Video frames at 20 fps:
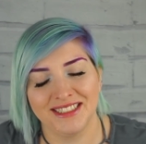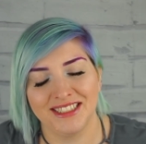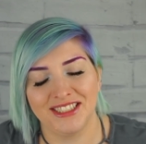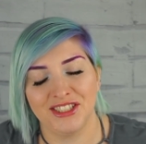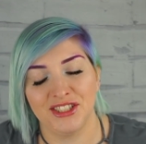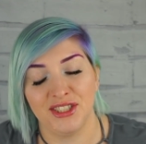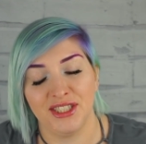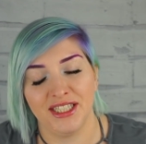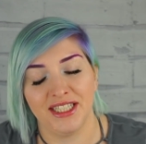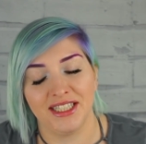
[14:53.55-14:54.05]

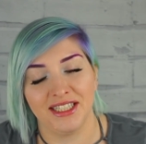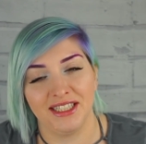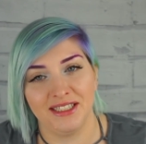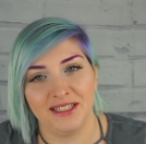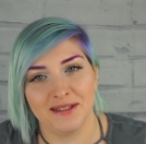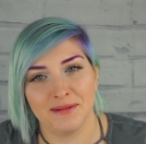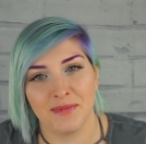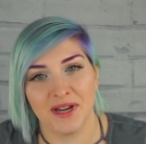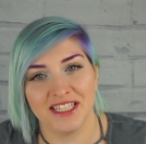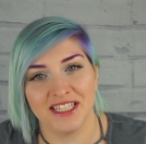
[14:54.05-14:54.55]
She
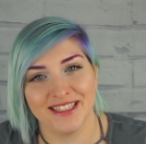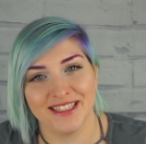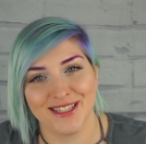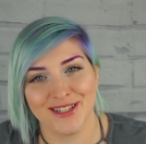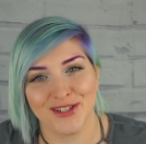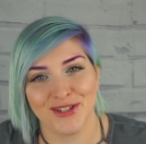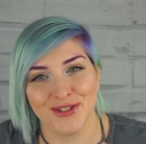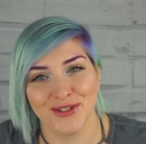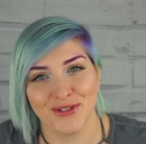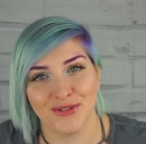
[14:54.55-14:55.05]
cleaned my
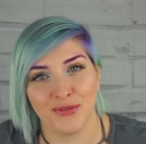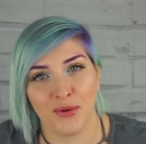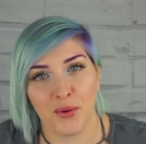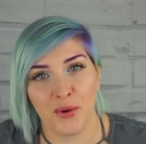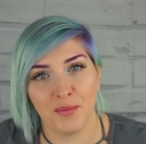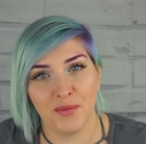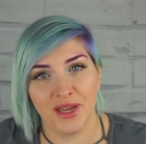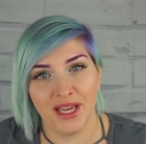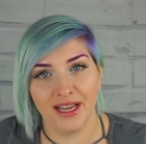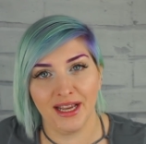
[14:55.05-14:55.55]
incisions
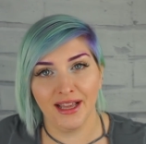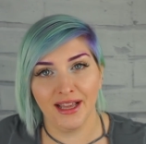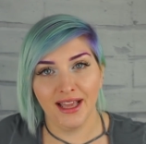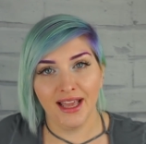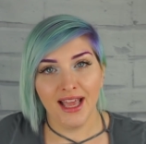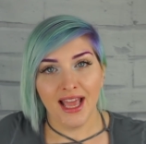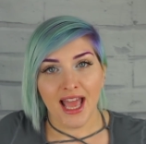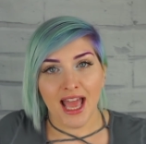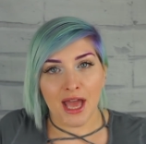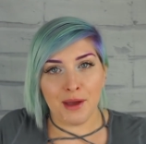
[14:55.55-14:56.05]
for me
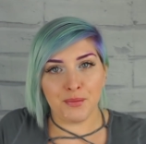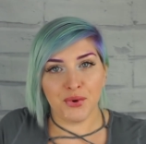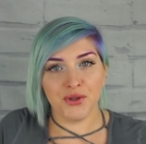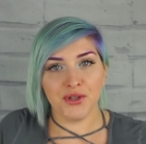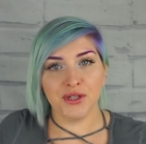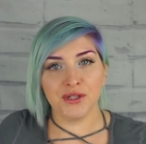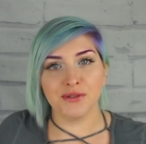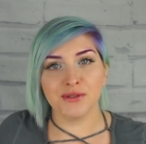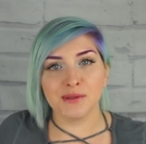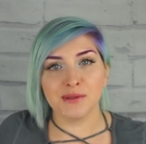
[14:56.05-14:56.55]
and put
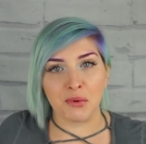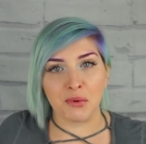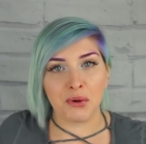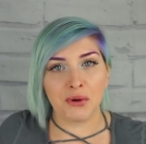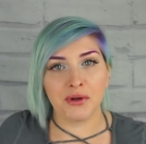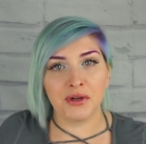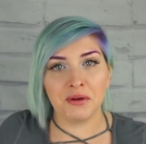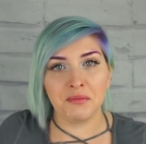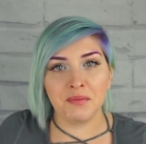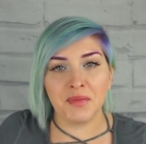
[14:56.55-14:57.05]

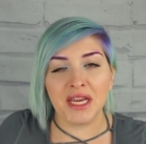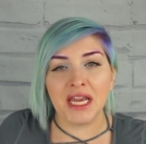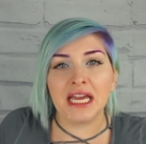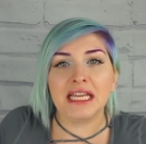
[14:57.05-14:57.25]
Neosporin on me.